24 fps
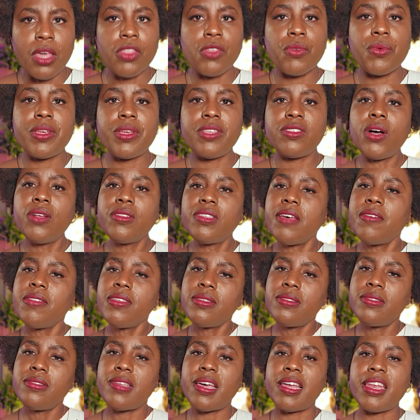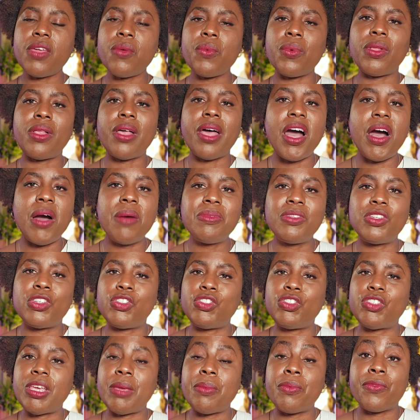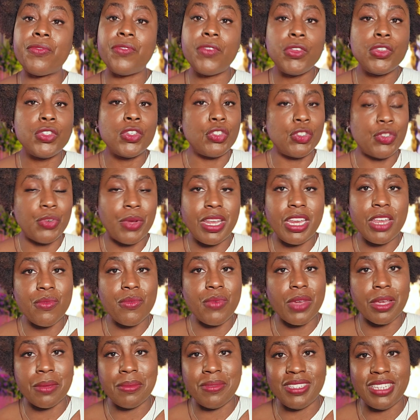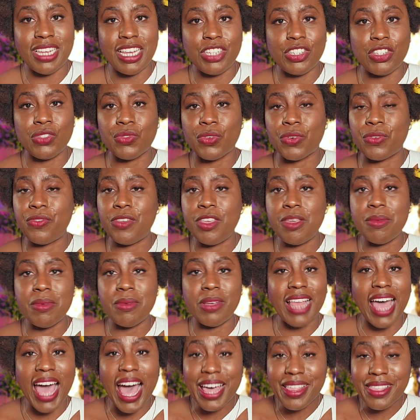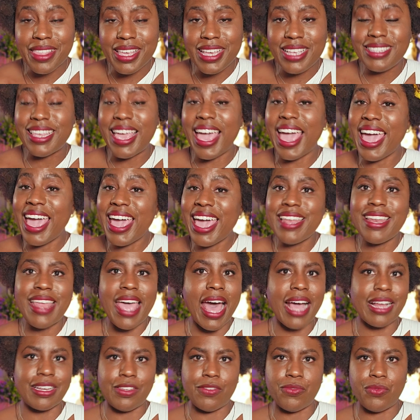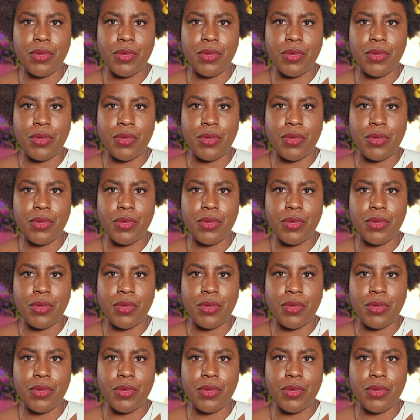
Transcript: The results of the study will help to shape future training recommendations for female athletes and active